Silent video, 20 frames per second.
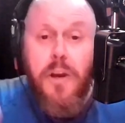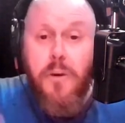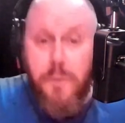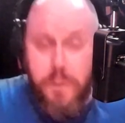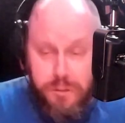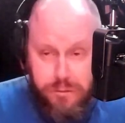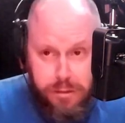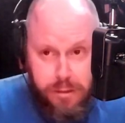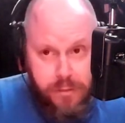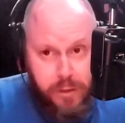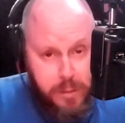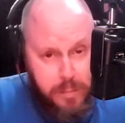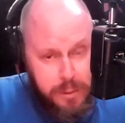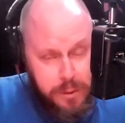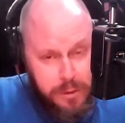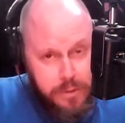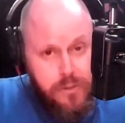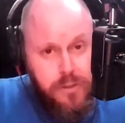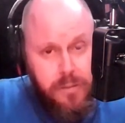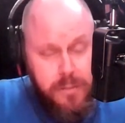Was Trivial
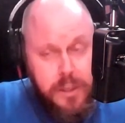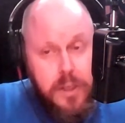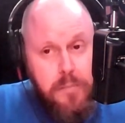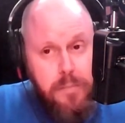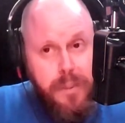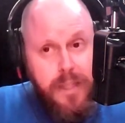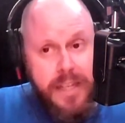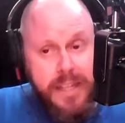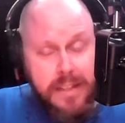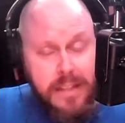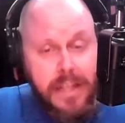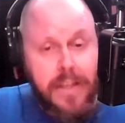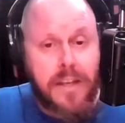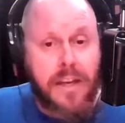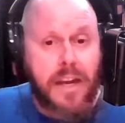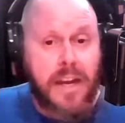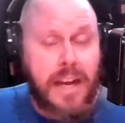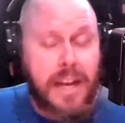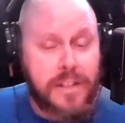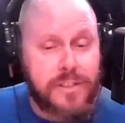Pursuit something you played like
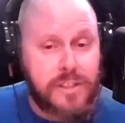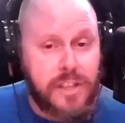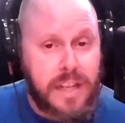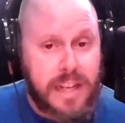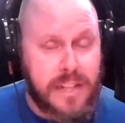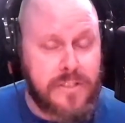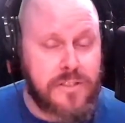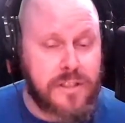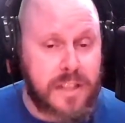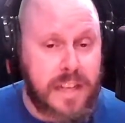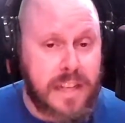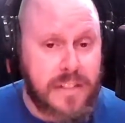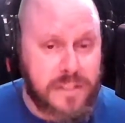as a